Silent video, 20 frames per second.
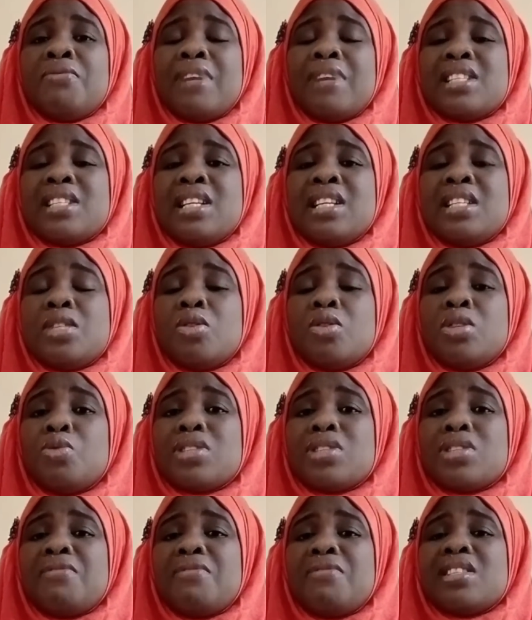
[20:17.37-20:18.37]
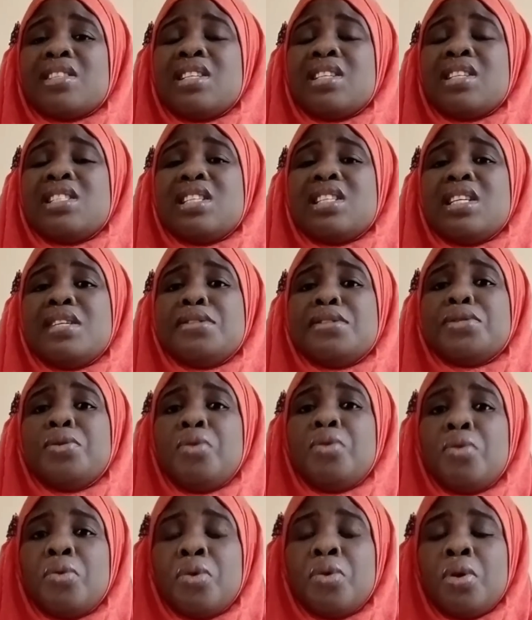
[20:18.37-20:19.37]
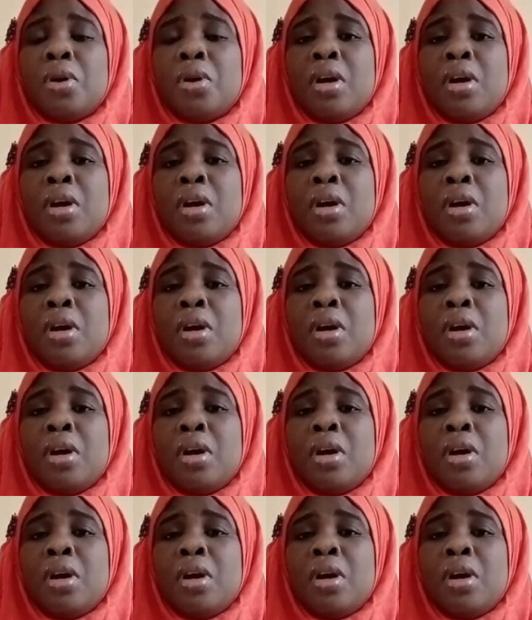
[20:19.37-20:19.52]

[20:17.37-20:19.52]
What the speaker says: fertility or the water fertility is low,